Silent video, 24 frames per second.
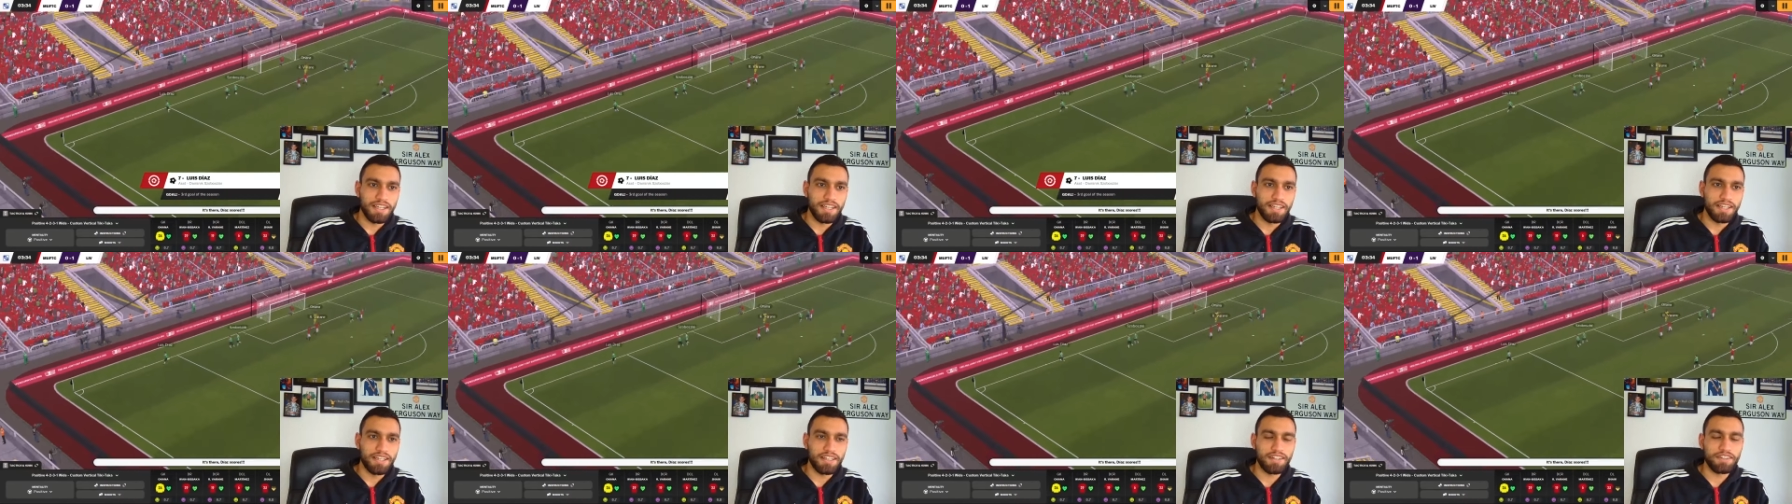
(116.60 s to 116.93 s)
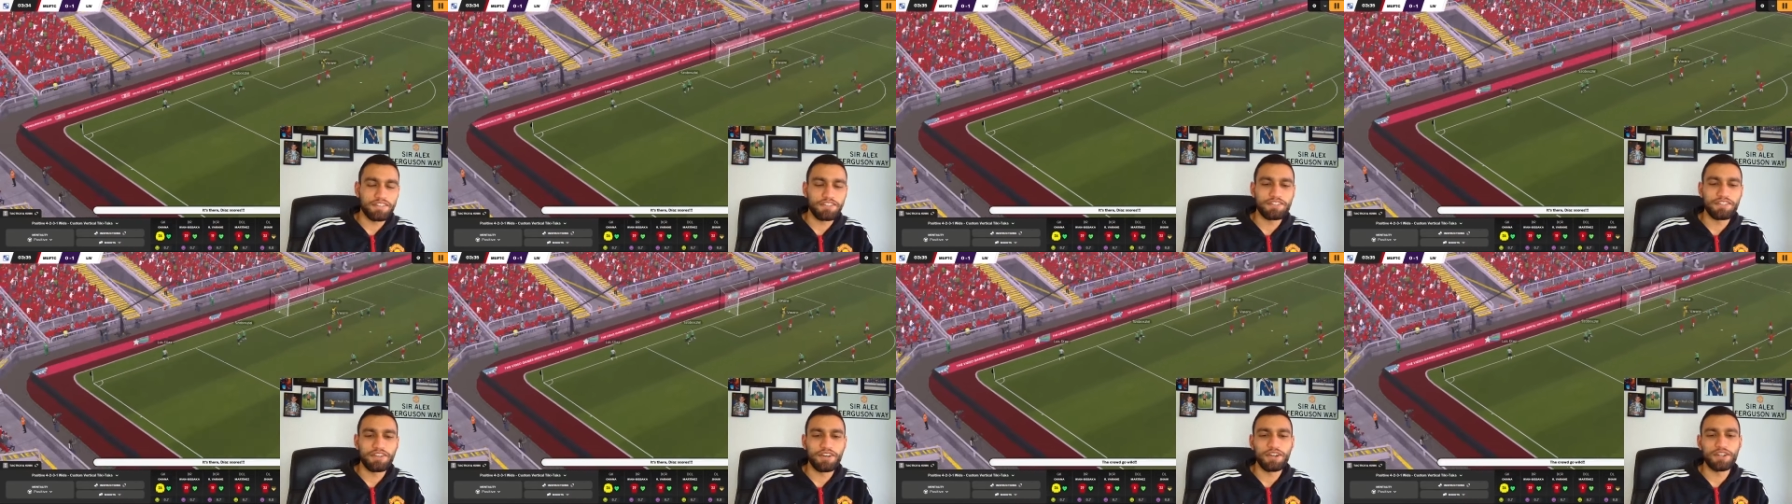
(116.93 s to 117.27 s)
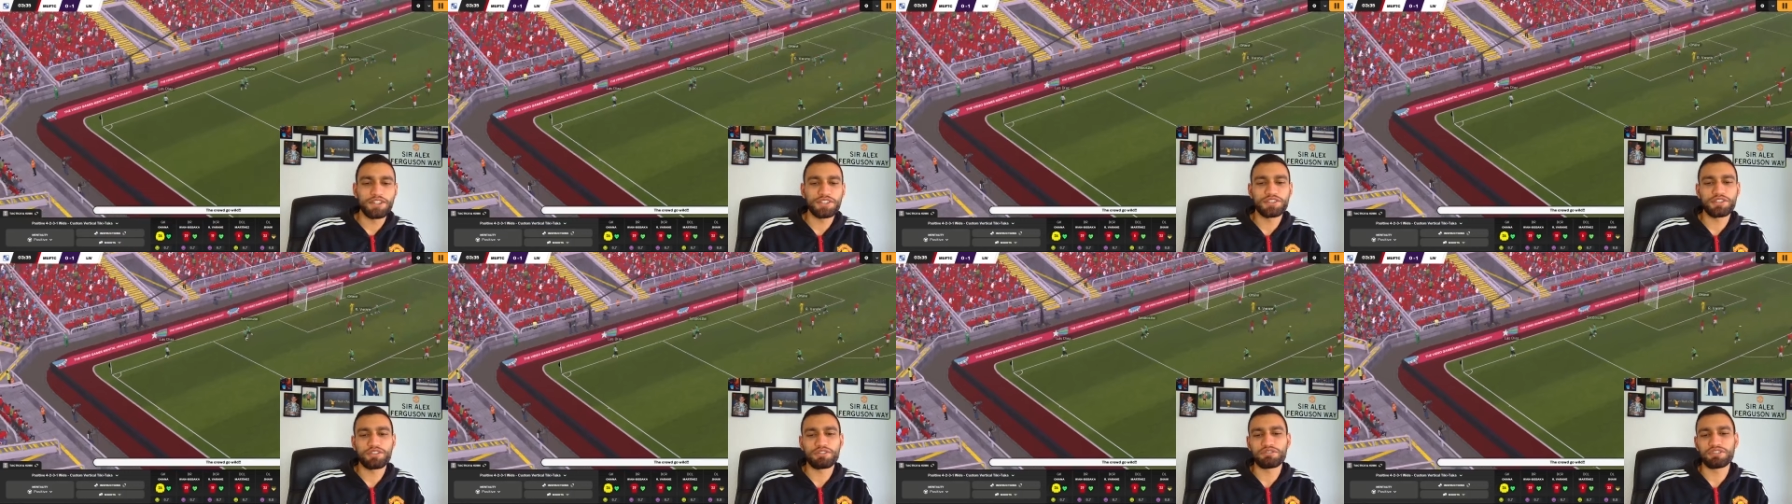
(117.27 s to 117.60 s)
in the
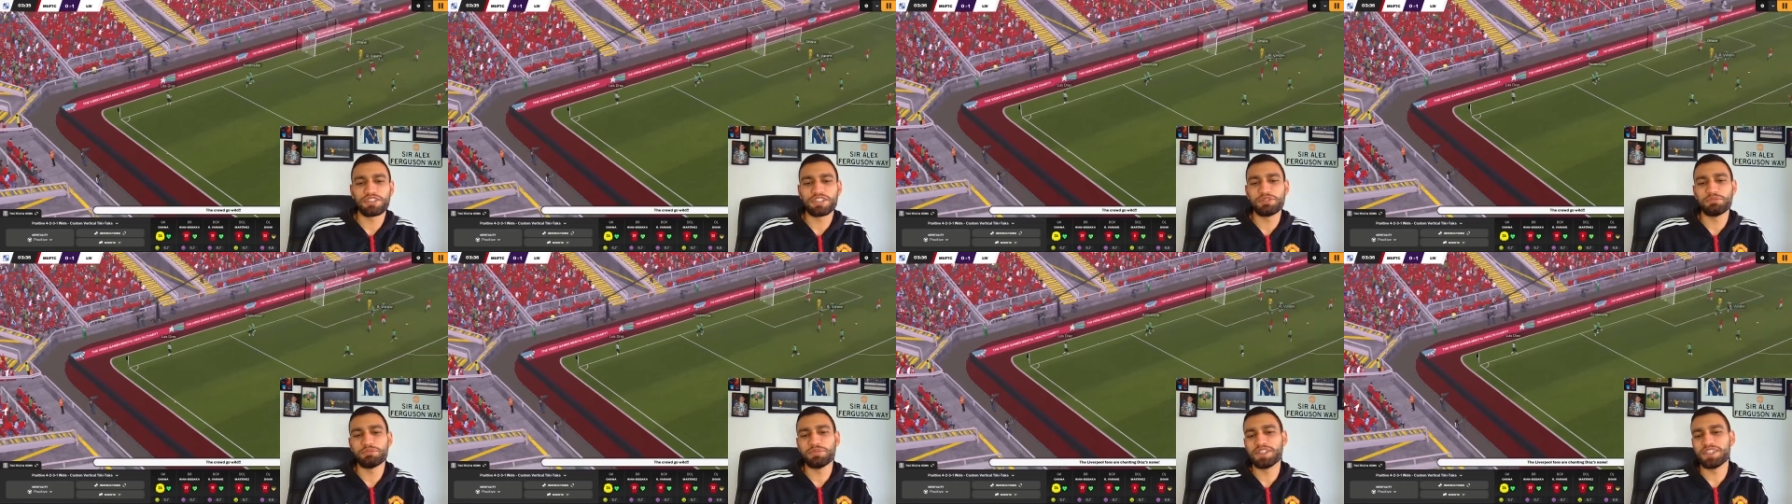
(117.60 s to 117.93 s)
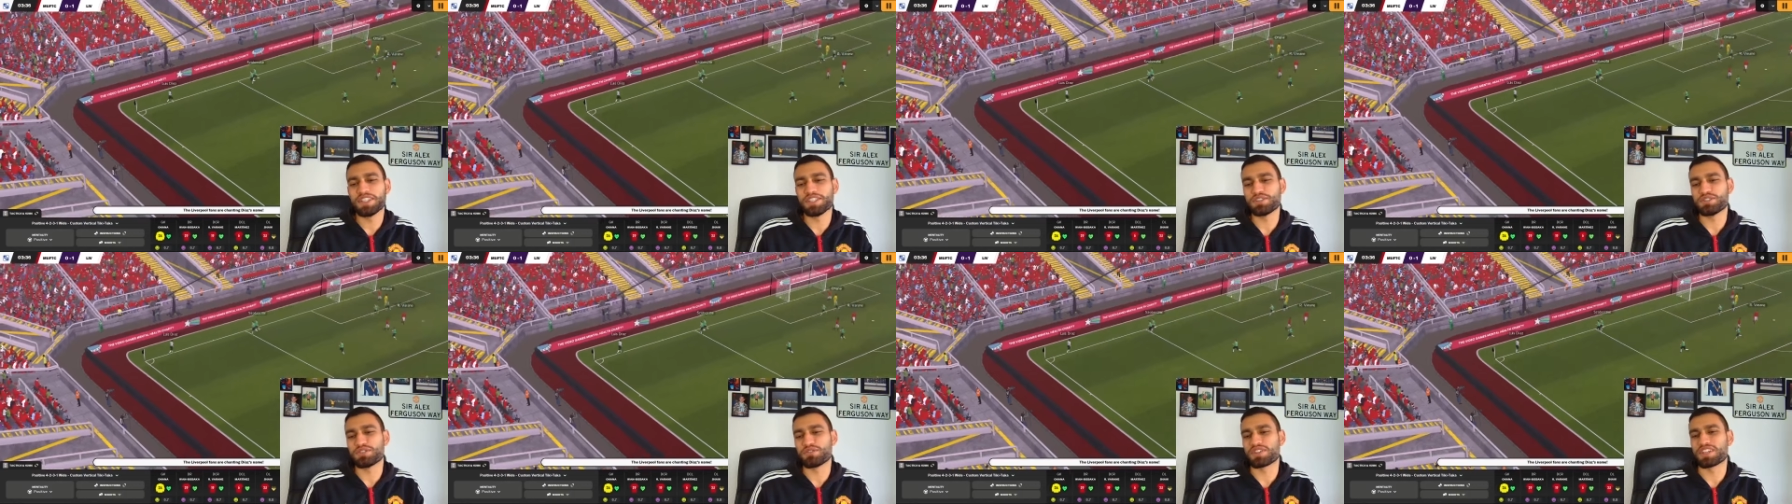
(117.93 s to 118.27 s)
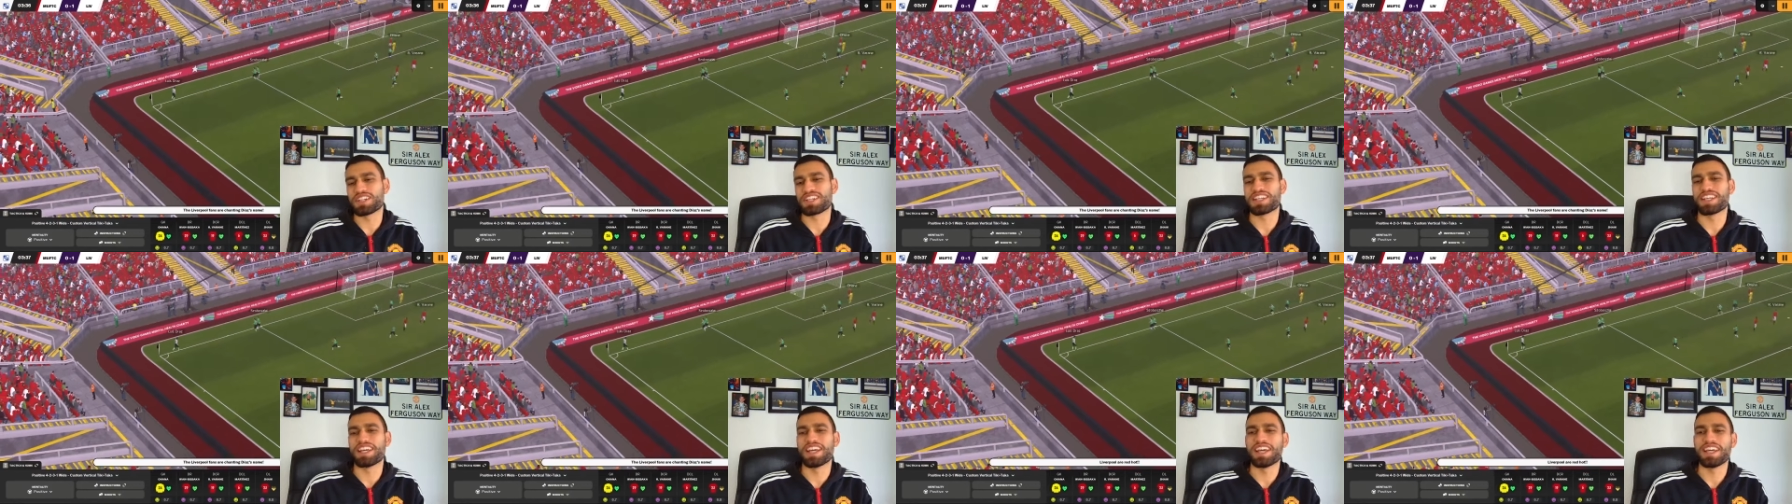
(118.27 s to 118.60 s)
first three minutes of the
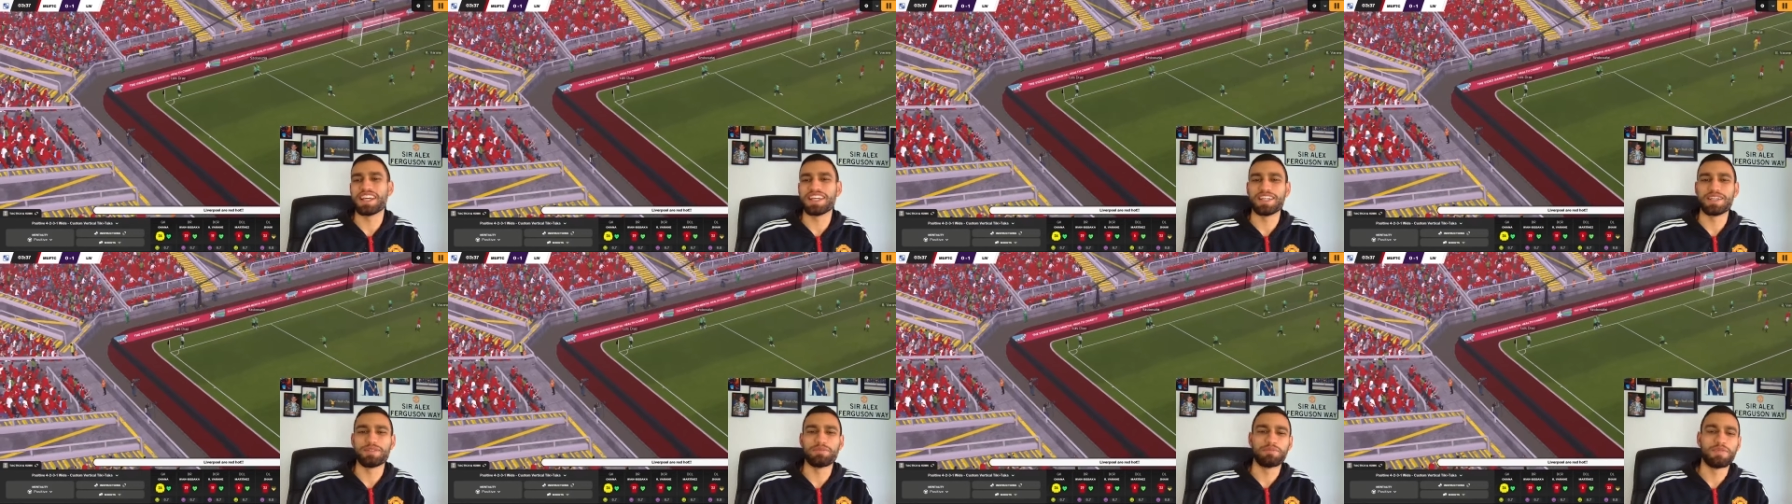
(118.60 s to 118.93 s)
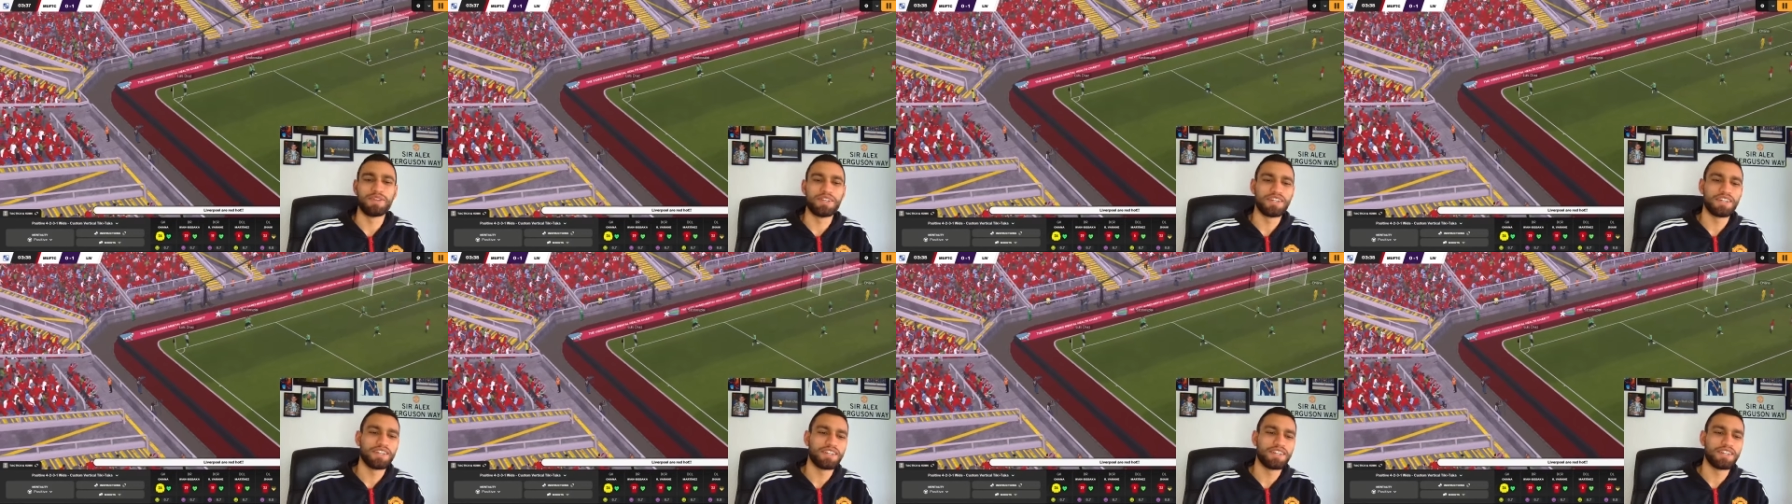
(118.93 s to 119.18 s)
game.